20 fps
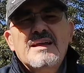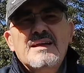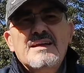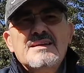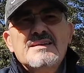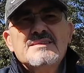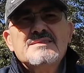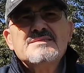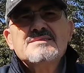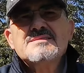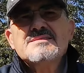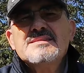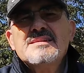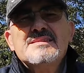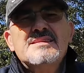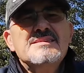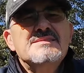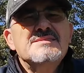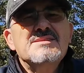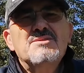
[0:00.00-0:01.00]
It, it
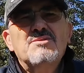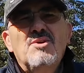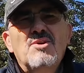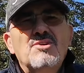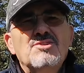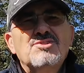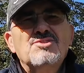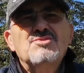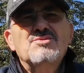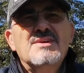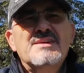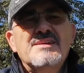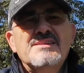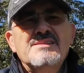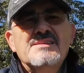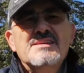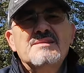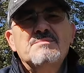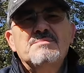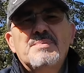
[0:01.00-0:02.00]
doesn't cost you
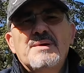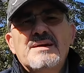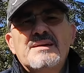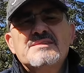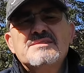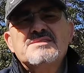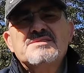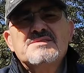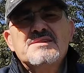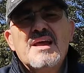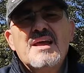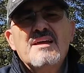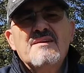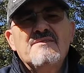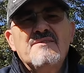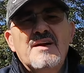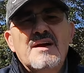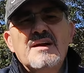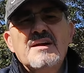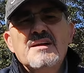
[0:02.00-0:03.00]
anything, but it's
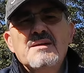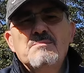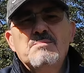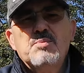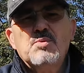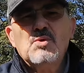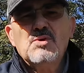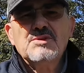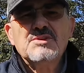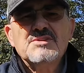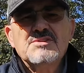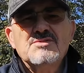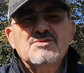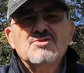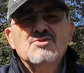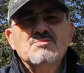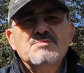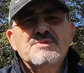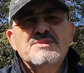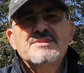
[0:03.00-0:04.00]
very important
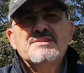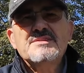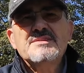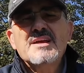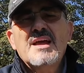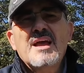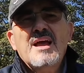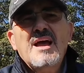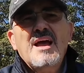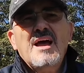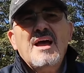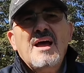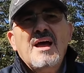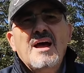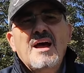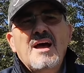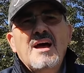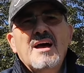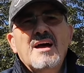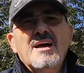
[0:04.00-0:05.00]
to me
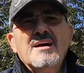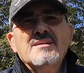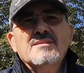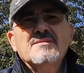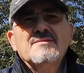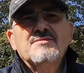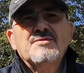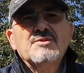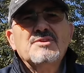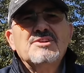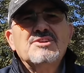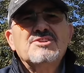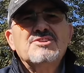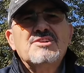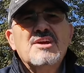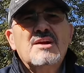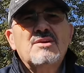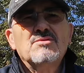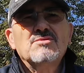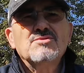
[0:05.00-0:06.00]
uh, for this
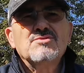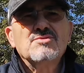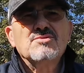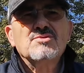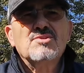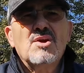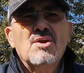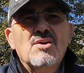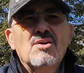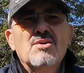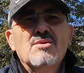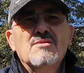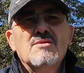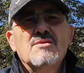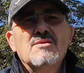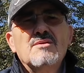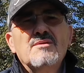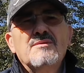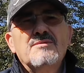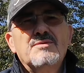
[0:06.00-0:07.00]
channel to grow,
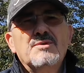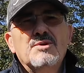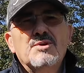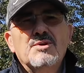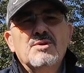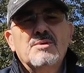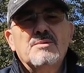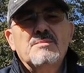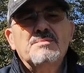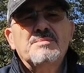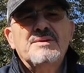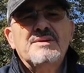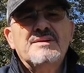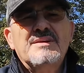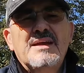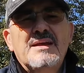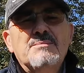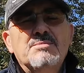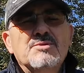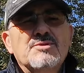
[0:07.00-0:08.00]
for being
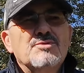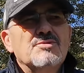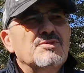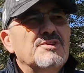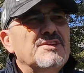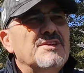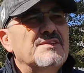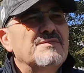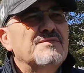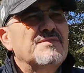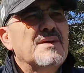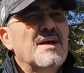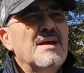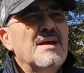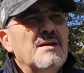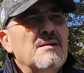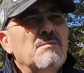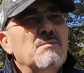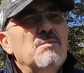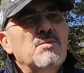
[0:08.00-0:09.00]
able to give
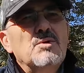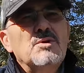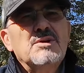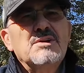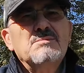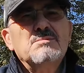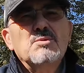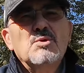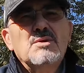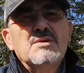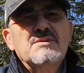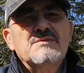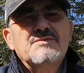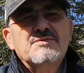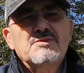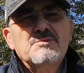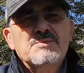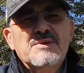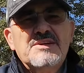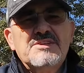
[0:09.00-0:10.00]
more and more
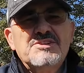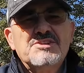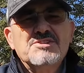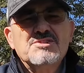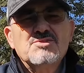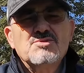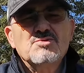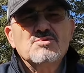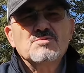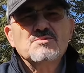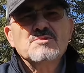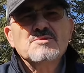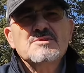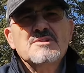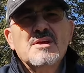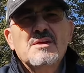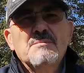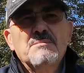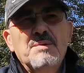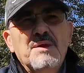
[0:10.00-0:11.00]
information to
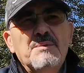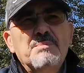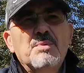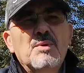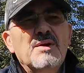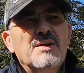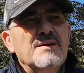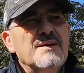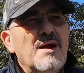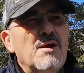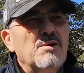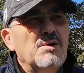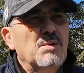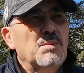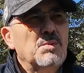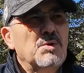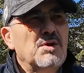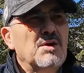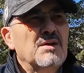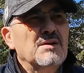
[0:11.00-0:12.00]
people around the
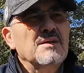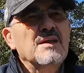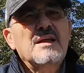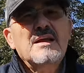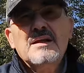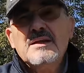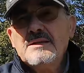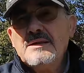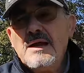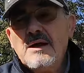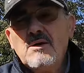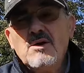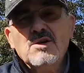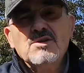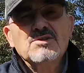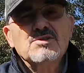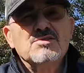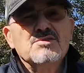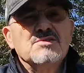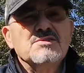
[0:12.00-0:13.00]
world. Now
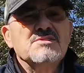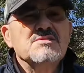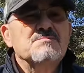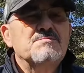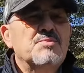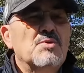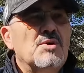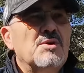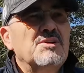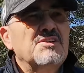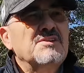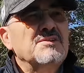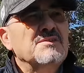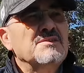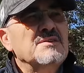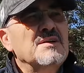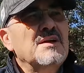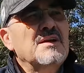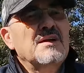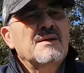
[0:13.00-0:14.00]
also, it's important
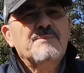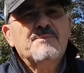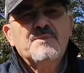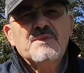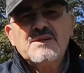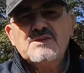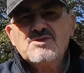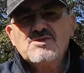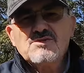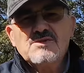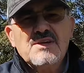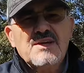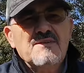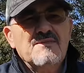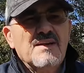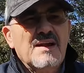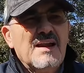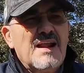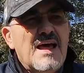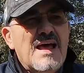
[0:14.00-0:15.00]
that you leave
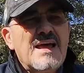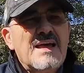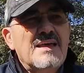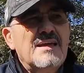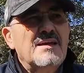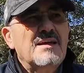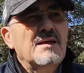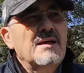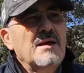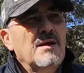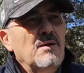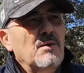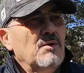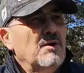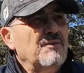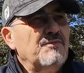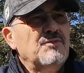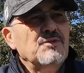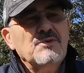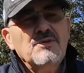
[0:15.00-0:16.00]
a like, or
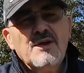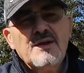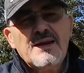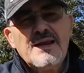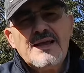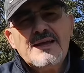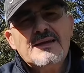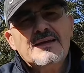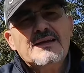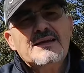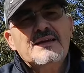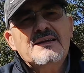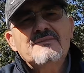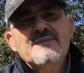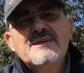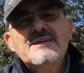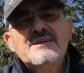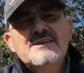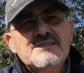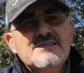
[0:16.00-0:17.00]
if you don't like it, leave
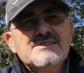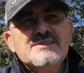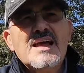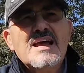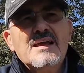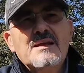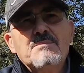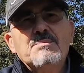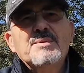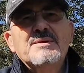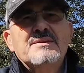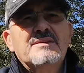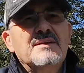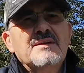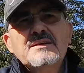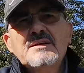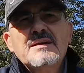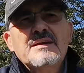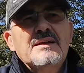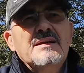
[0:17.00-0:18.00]
a dislike, but
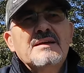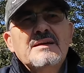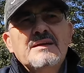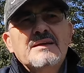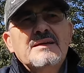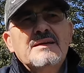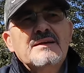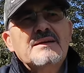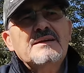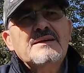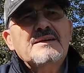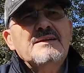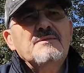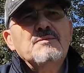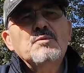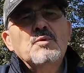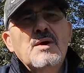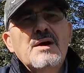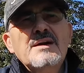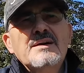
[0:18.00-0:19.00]
leave
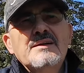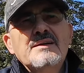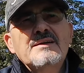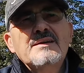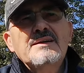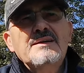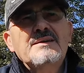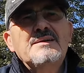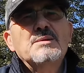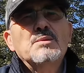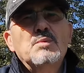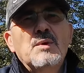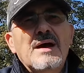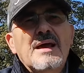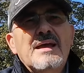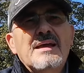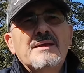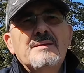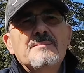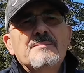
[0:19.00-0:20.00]
one either
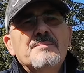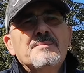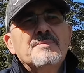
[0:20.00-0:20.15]
way.